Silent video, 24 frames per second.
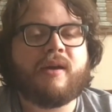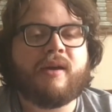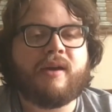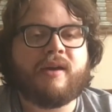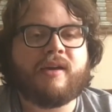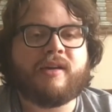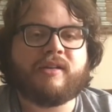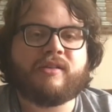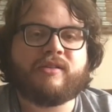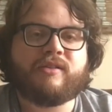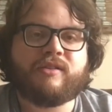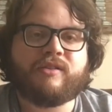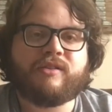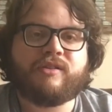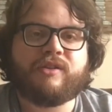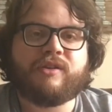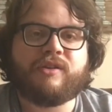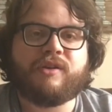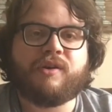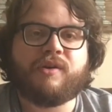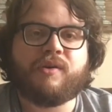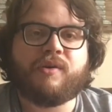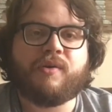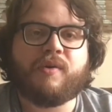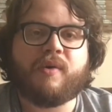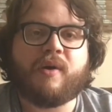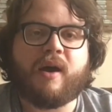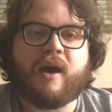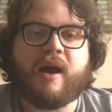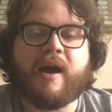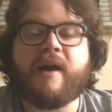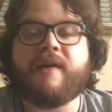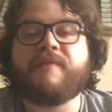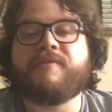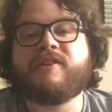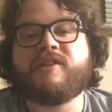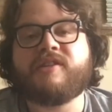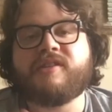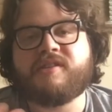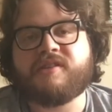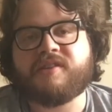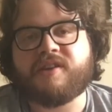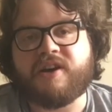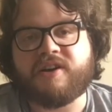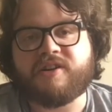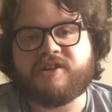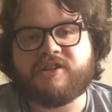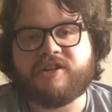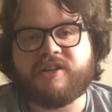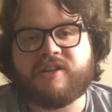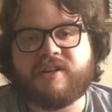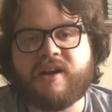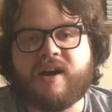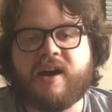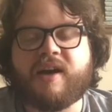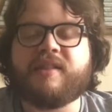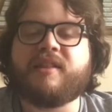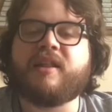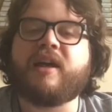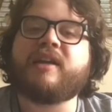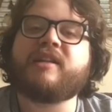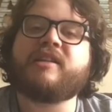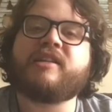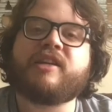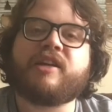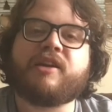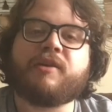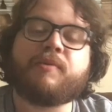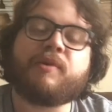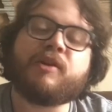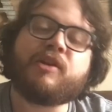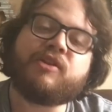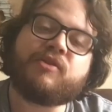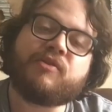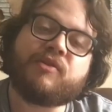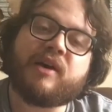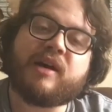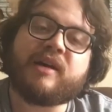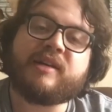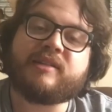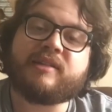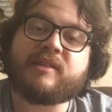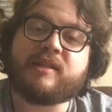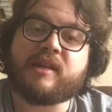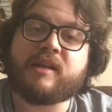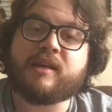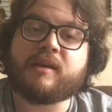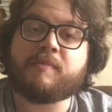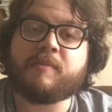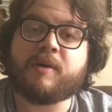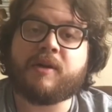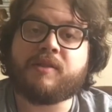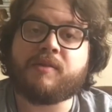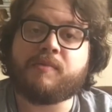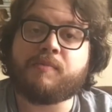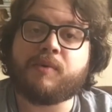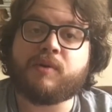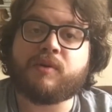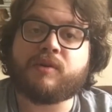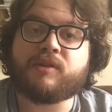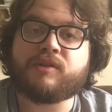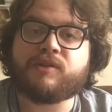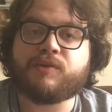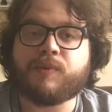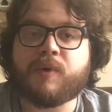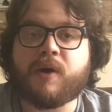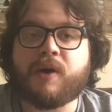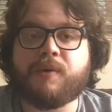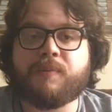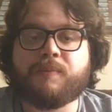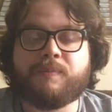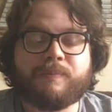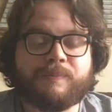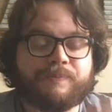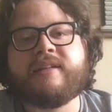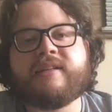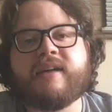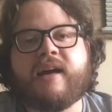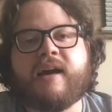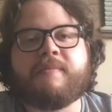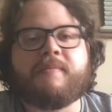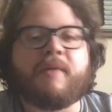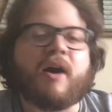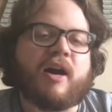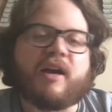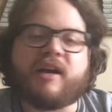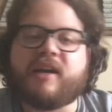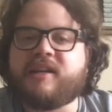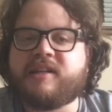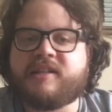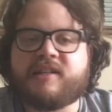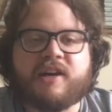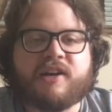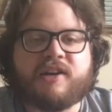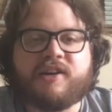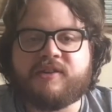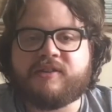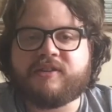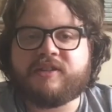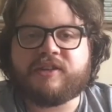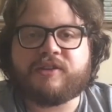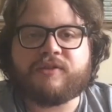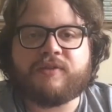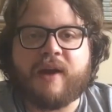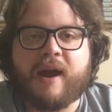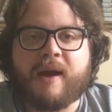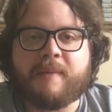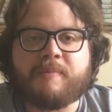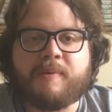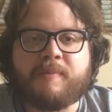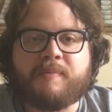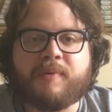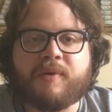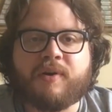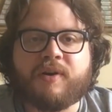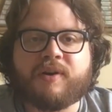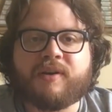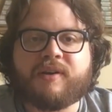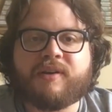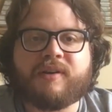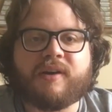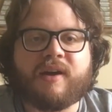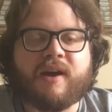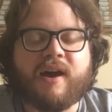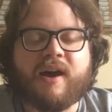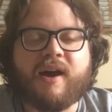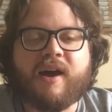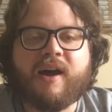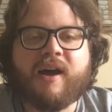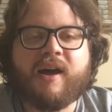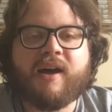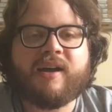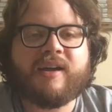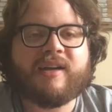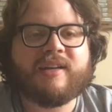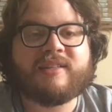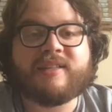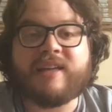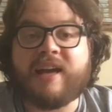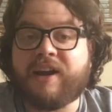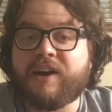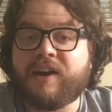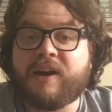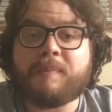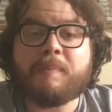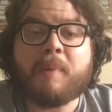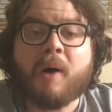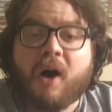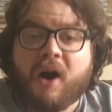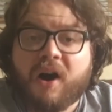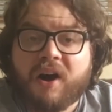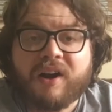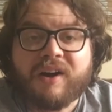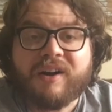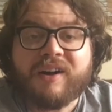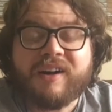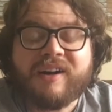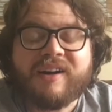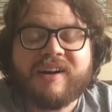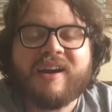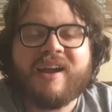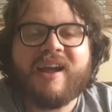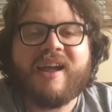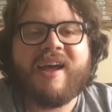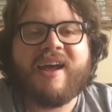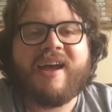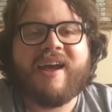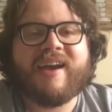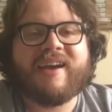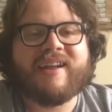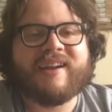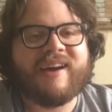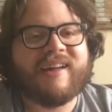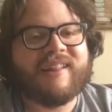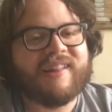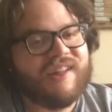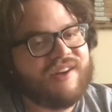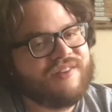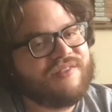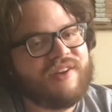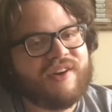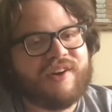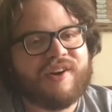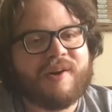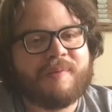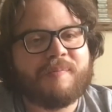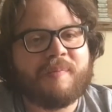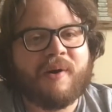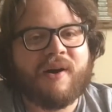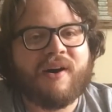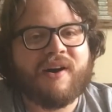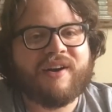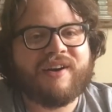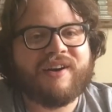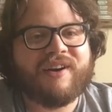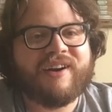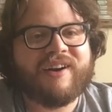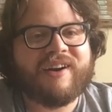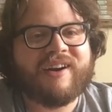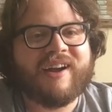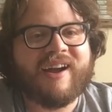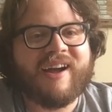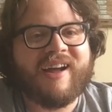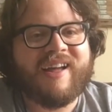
is to have a discussion. I'd like to hear what you guys think about the book as well. I'm not going to tell you it's a crappy book. Uh, it's Harry Potter, and I love Harry Potter.